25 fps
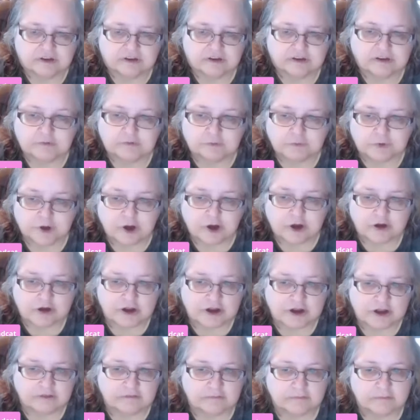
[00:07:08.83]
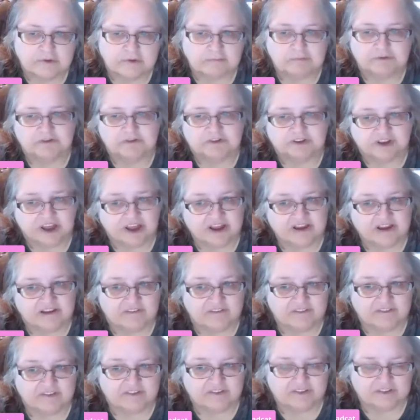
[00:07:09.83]
disregarding other people's
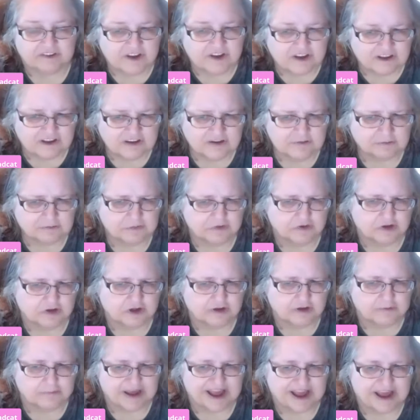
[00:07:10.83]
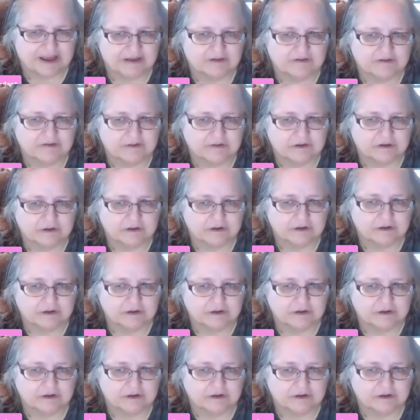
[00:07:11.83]
lives not to put on a mask.